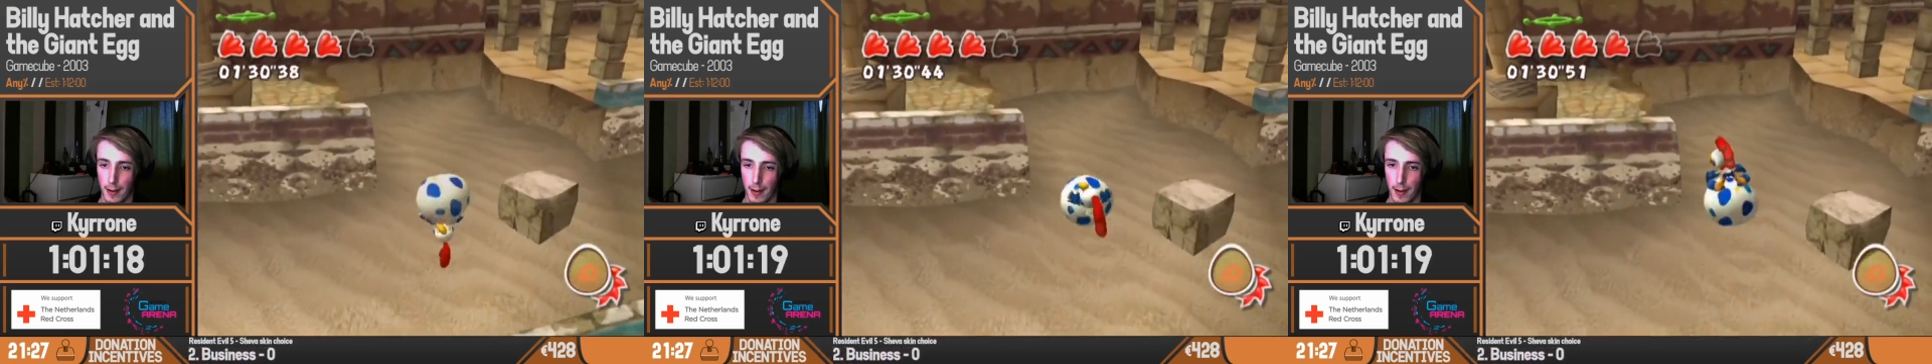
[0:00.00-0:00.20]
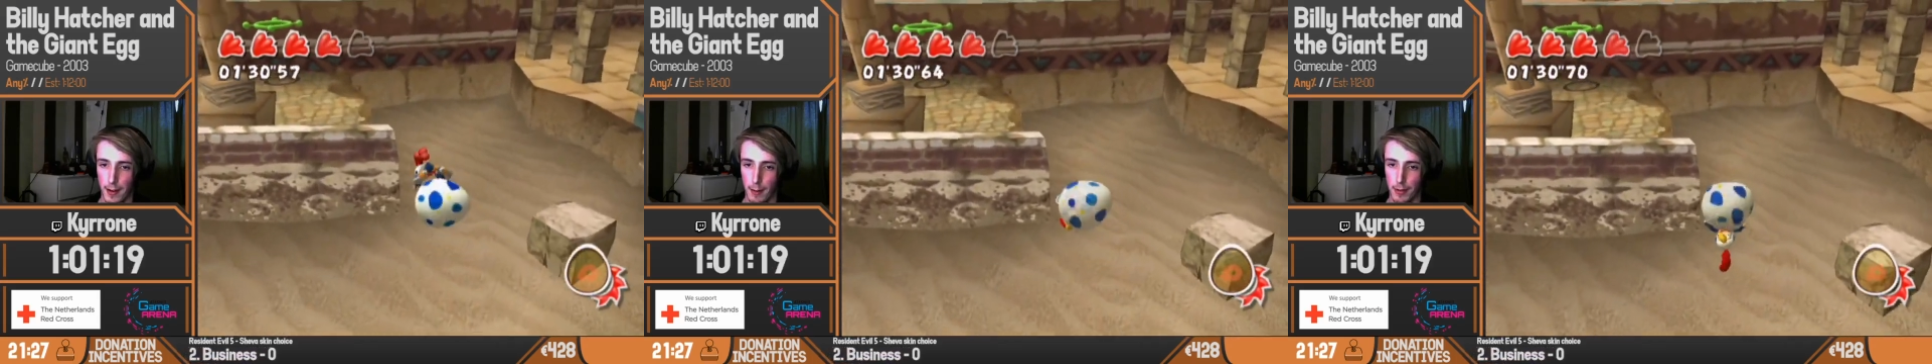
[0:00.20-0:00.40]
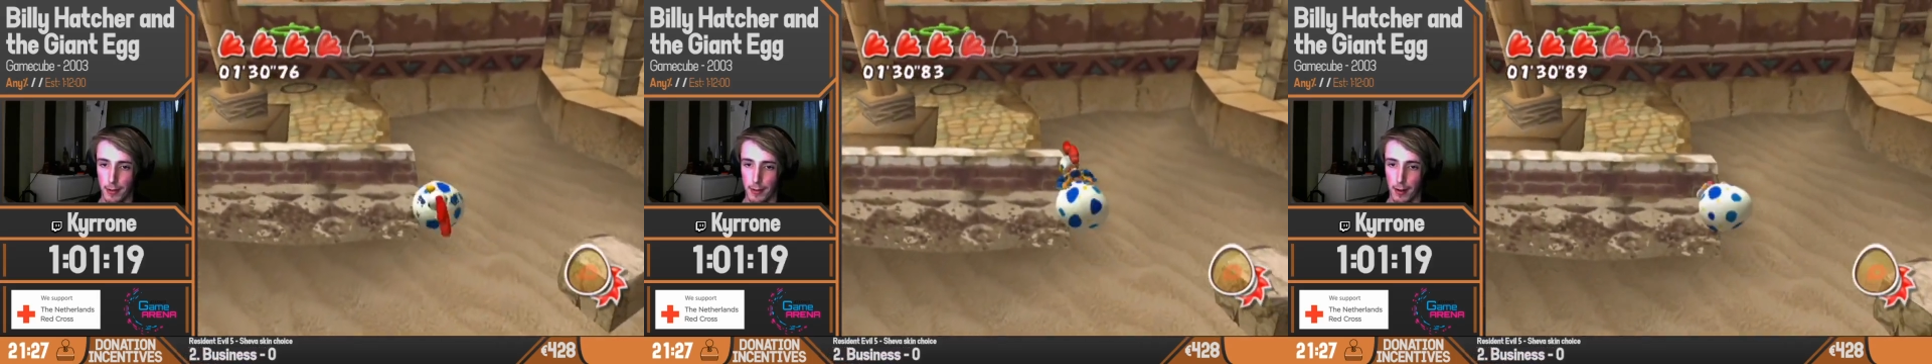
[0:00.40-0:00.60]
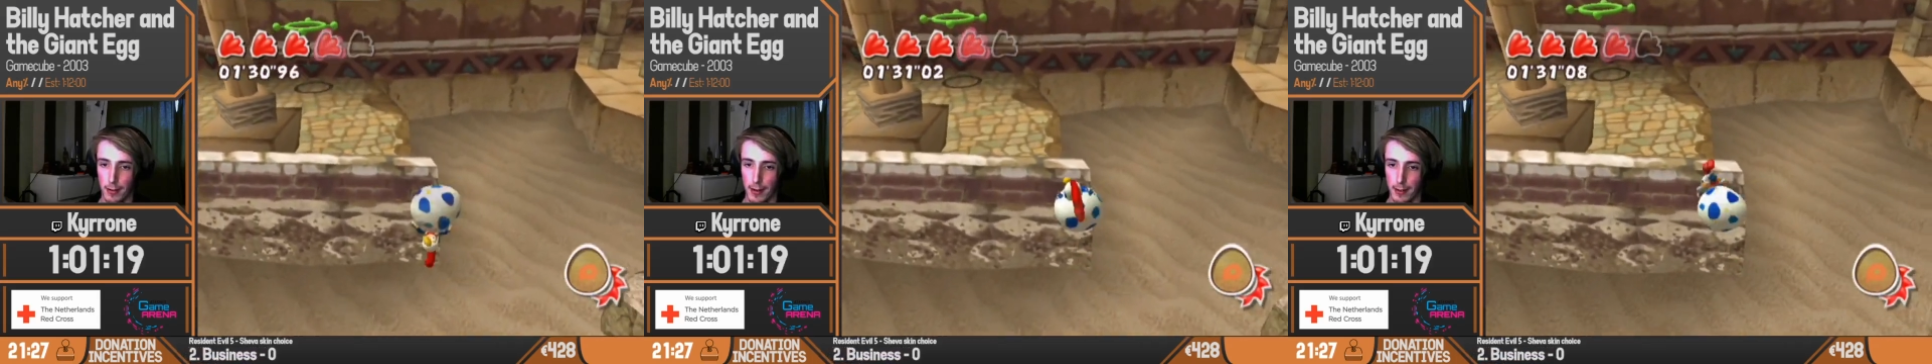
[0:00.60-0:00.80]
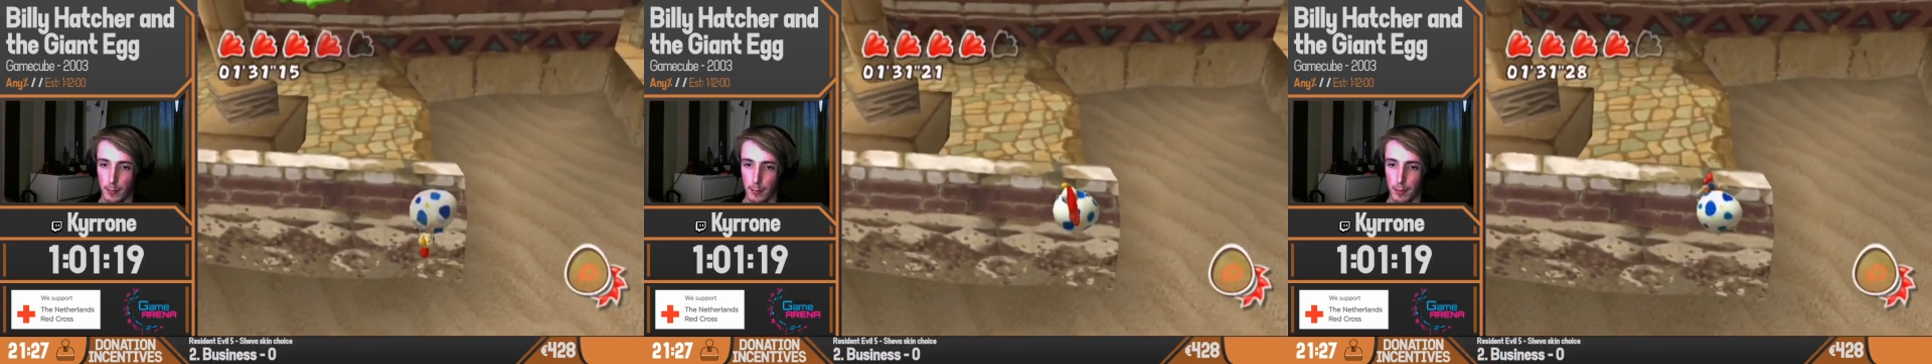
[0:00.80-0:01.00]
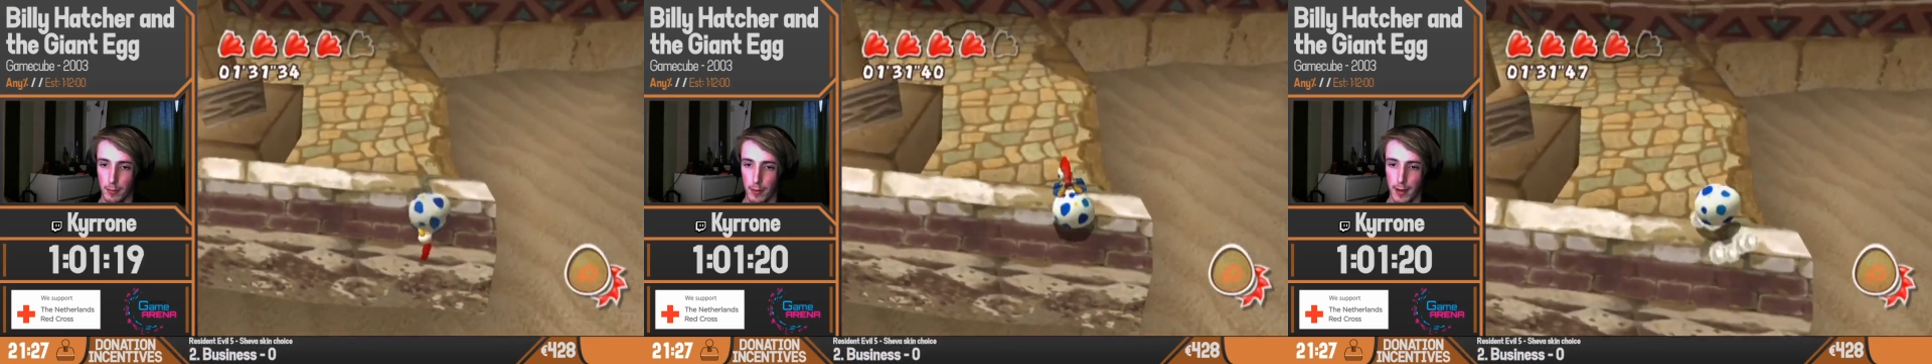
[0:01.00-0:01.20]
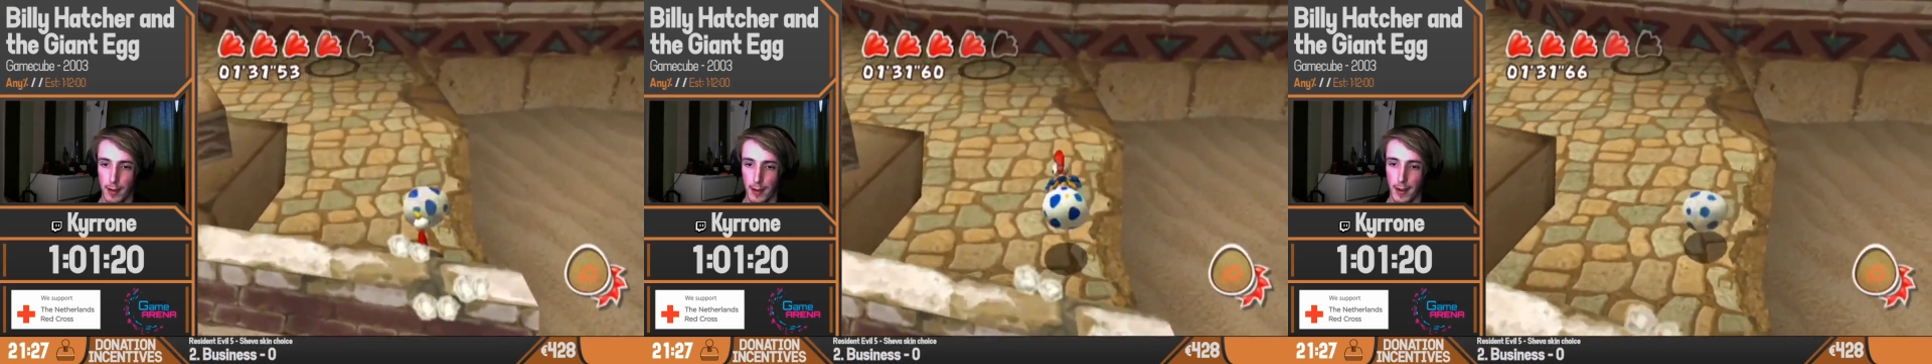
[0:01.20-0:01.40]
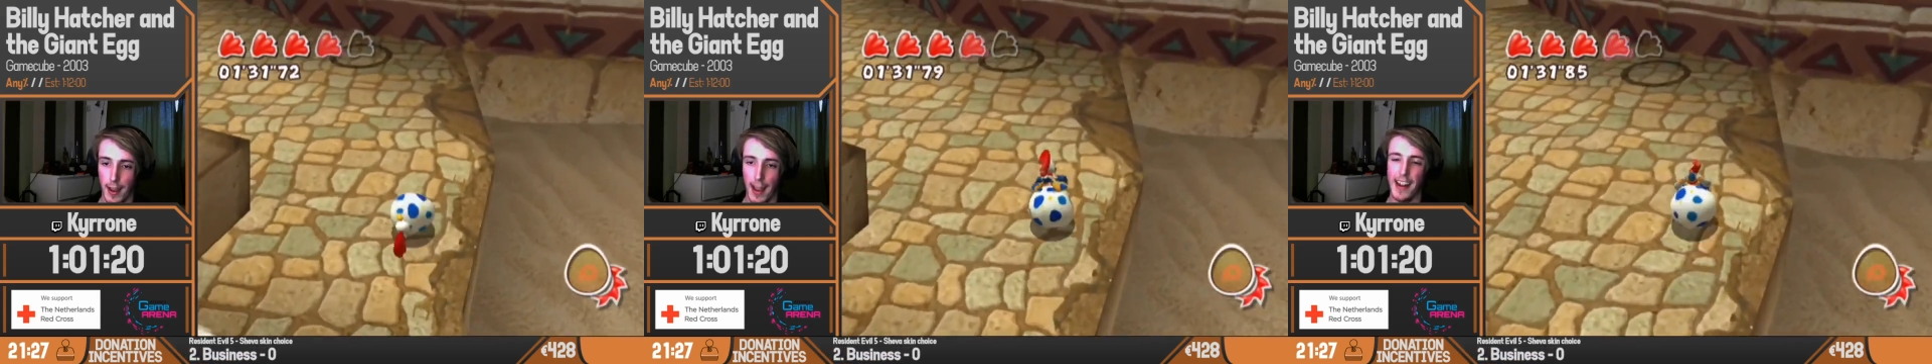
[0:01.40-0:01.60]
And then we just got a dash jump over
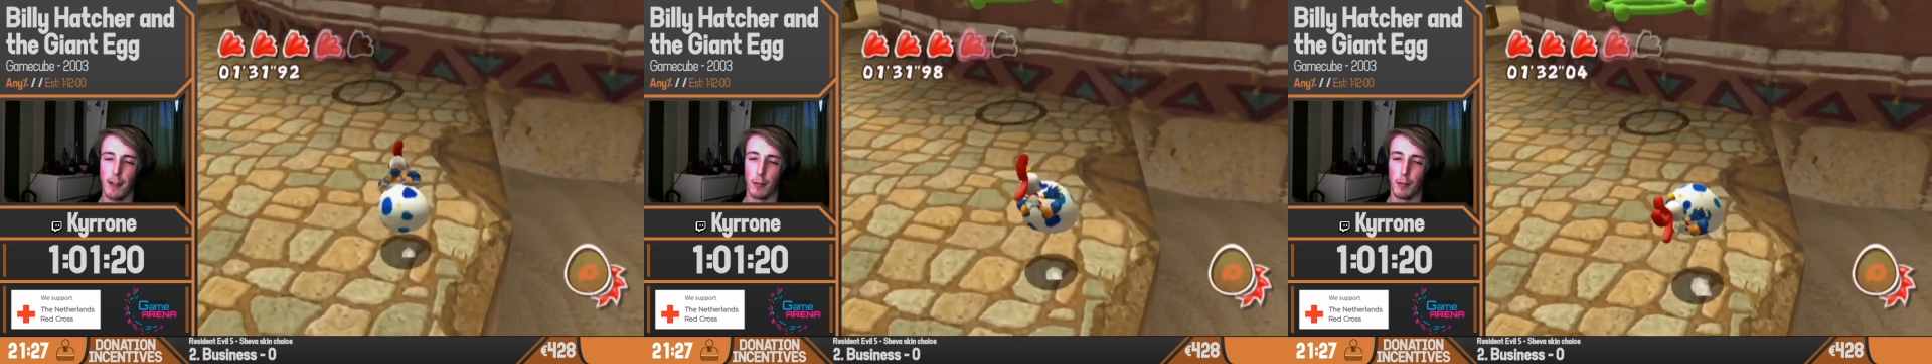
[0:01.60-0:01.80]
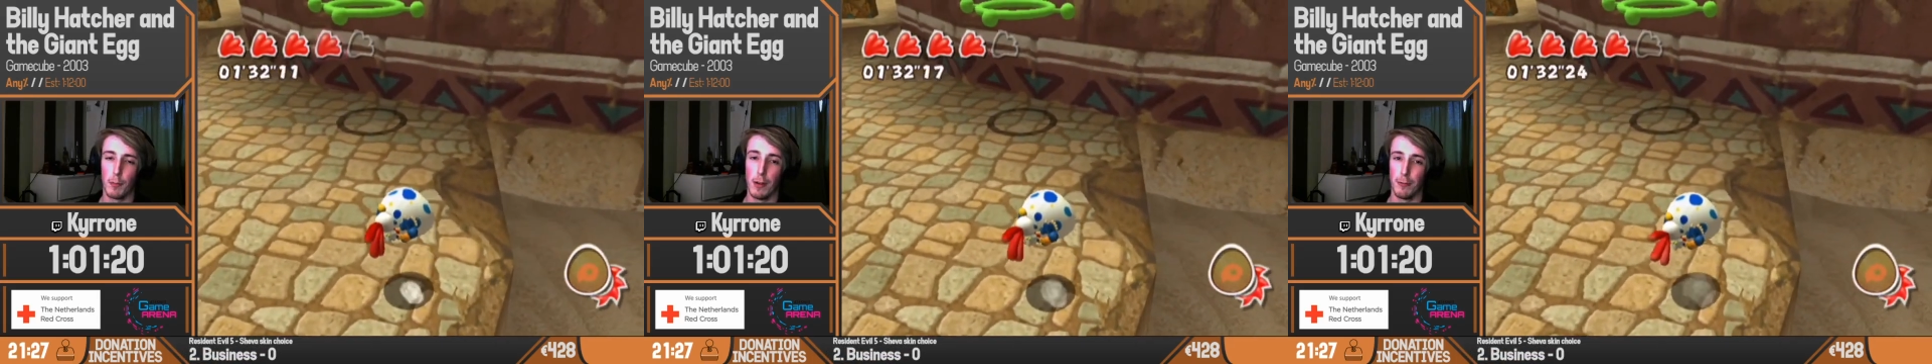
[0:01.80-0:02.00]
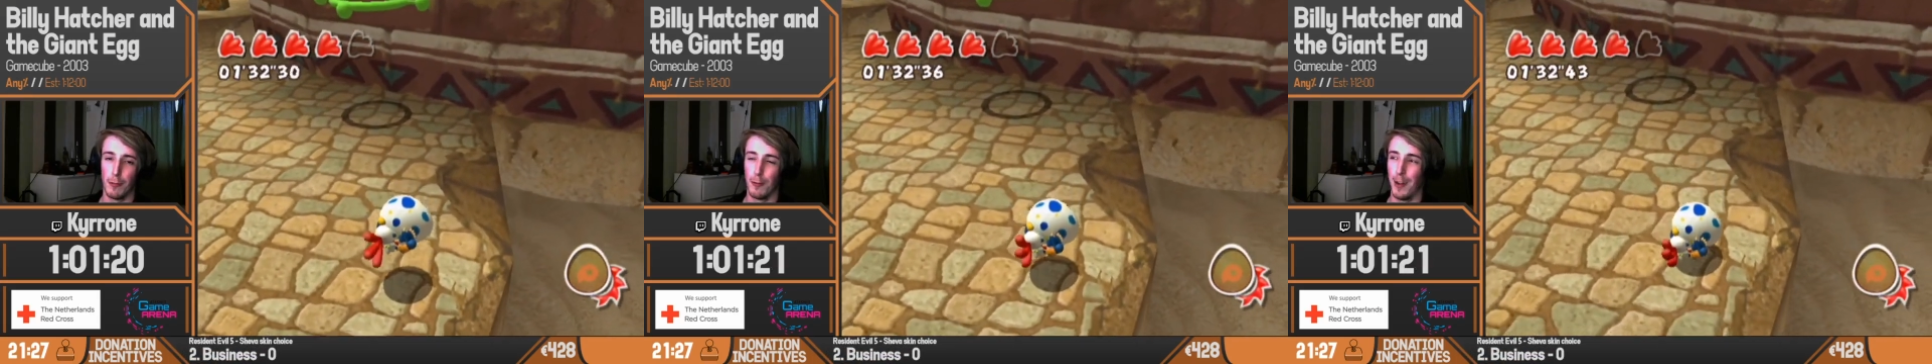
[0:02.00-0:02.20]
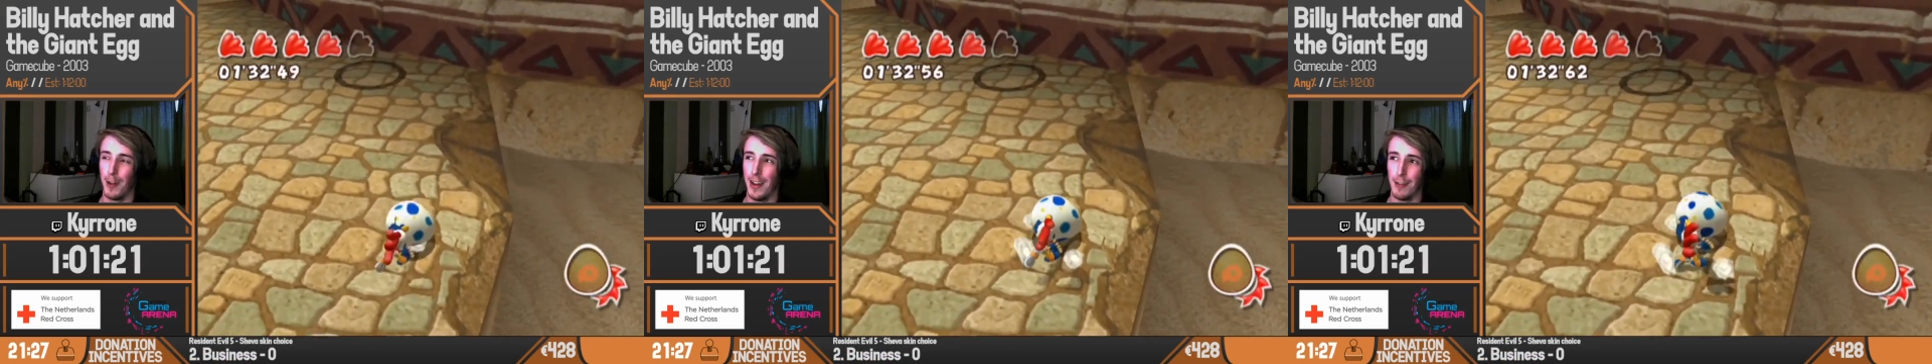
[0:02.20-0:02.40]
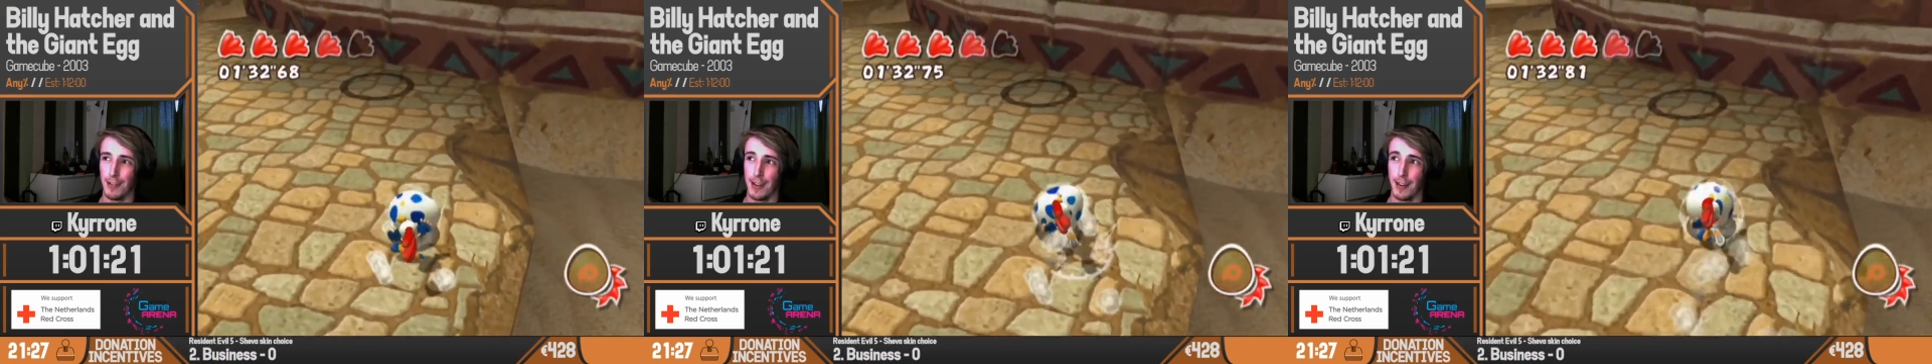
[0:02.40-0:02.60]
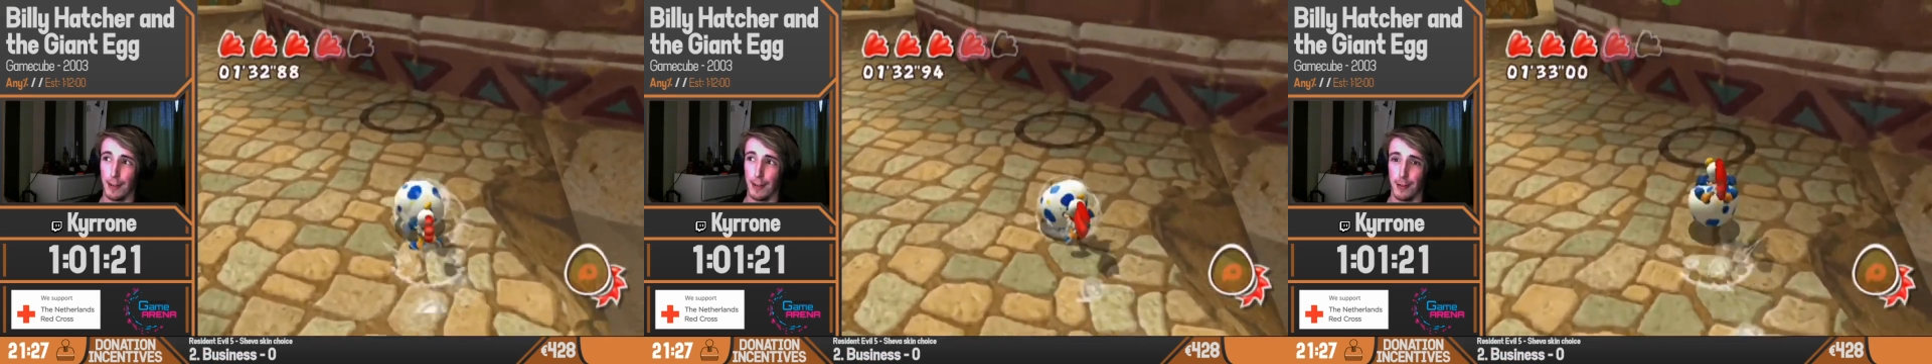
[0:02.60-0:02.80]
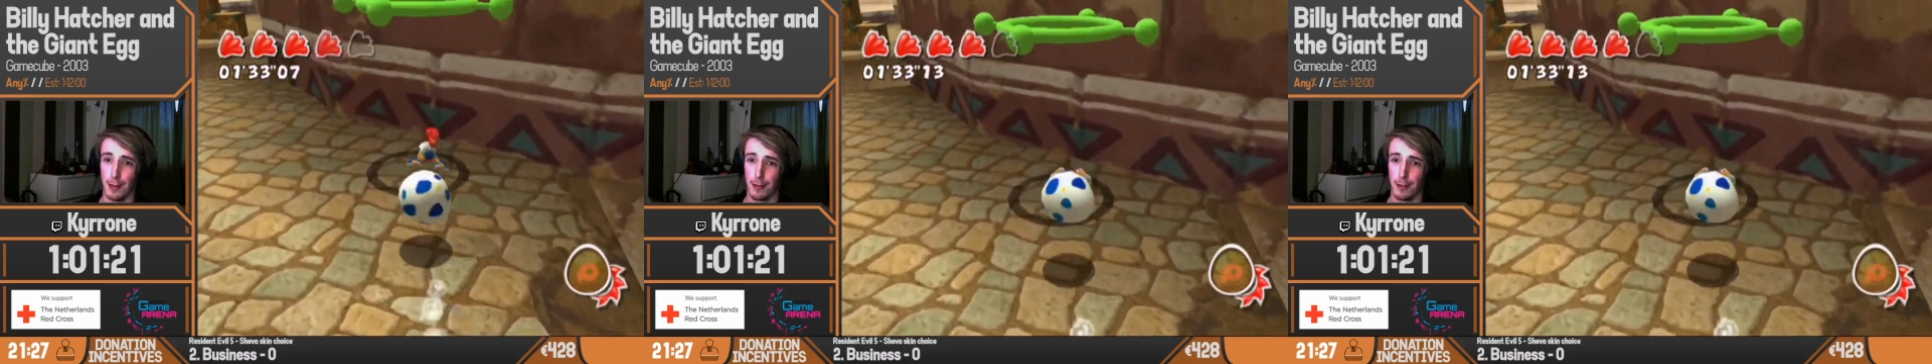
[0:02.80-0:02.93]
here. And that was beautiful. I never get that first